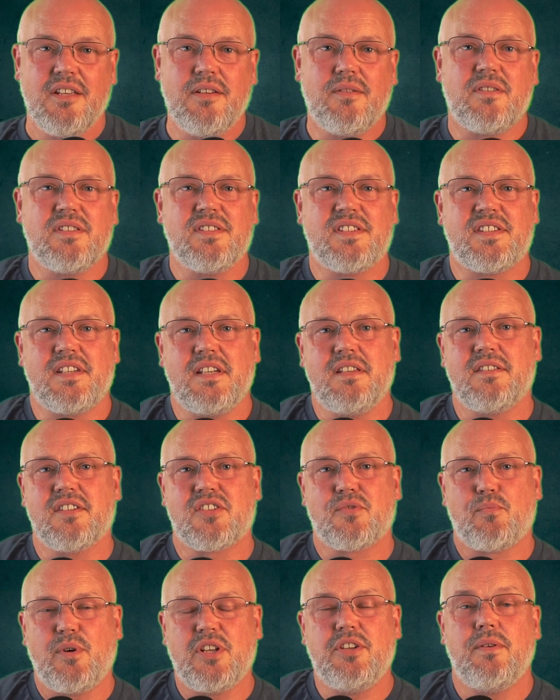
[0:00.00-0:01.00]
You can see
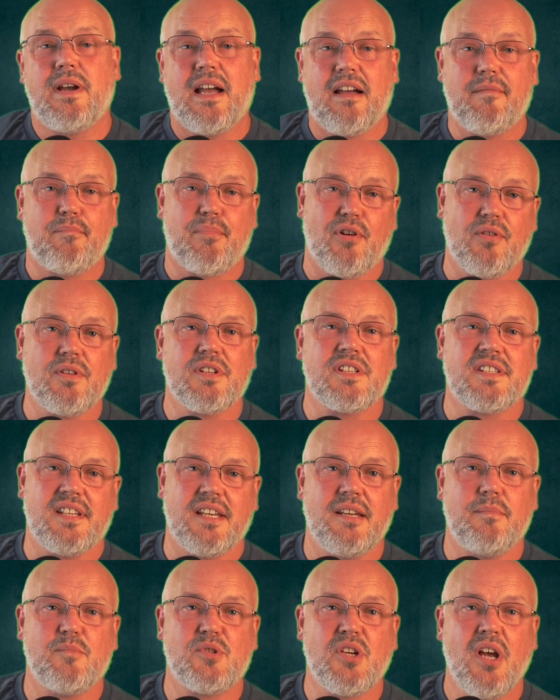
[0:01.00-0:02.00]
this when you have product
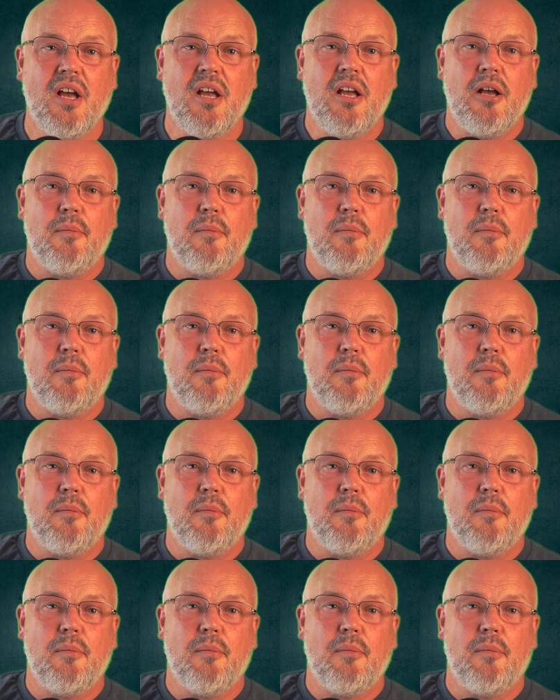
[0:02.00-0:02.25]
teams